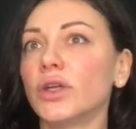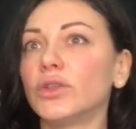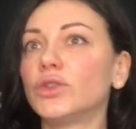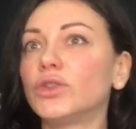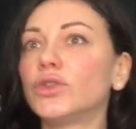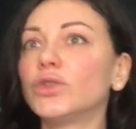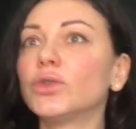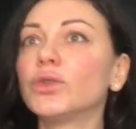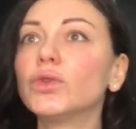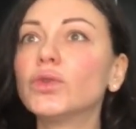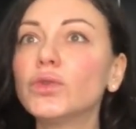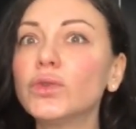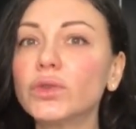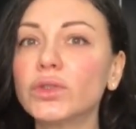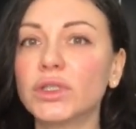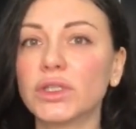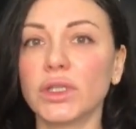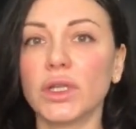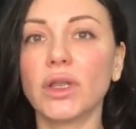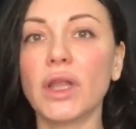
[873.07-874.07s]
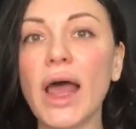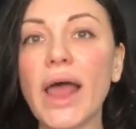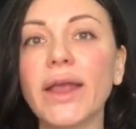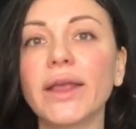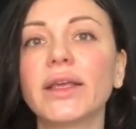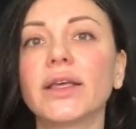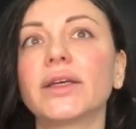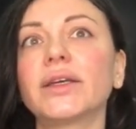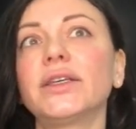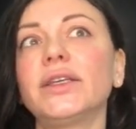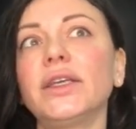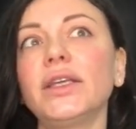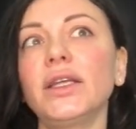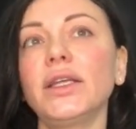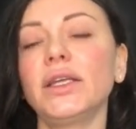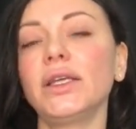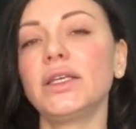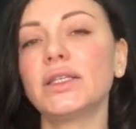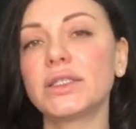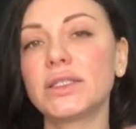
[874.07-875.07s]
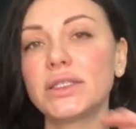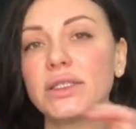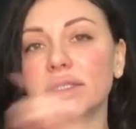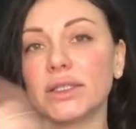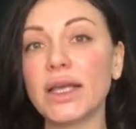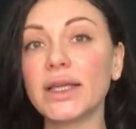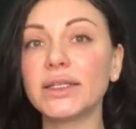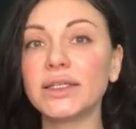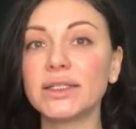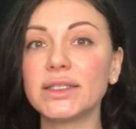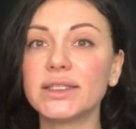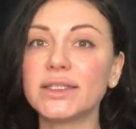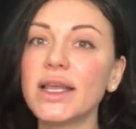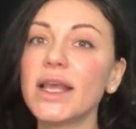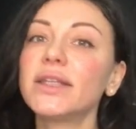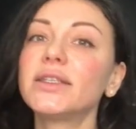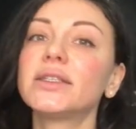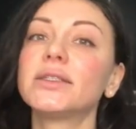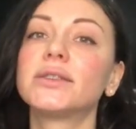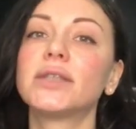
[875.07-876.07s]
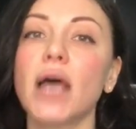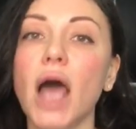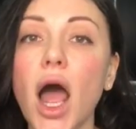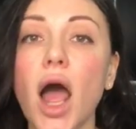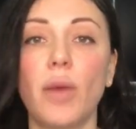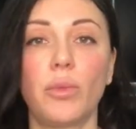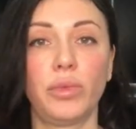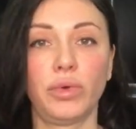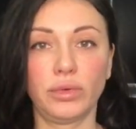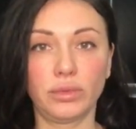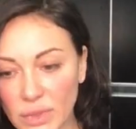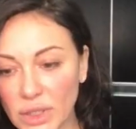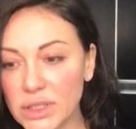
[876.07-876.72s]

to look like he is set it up.